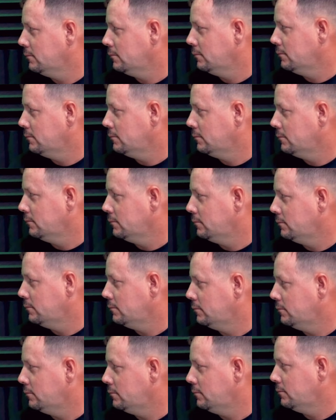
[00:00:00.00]

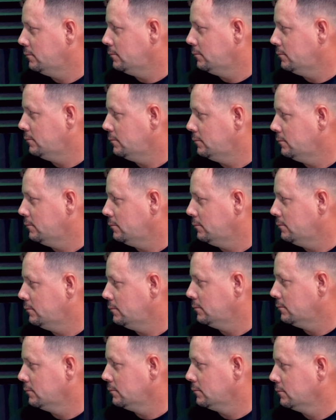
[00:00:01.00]

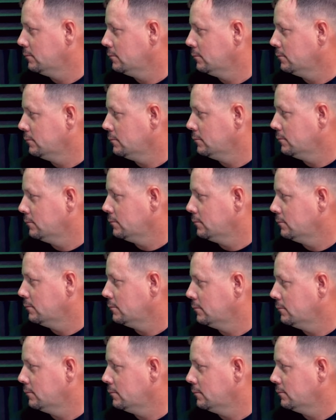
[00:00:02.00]

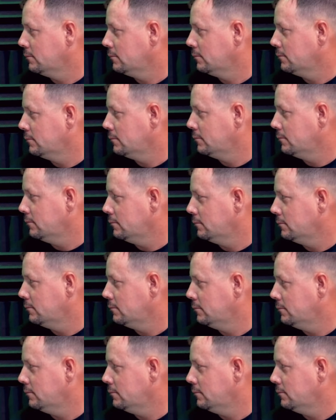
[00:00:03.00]
[no speech]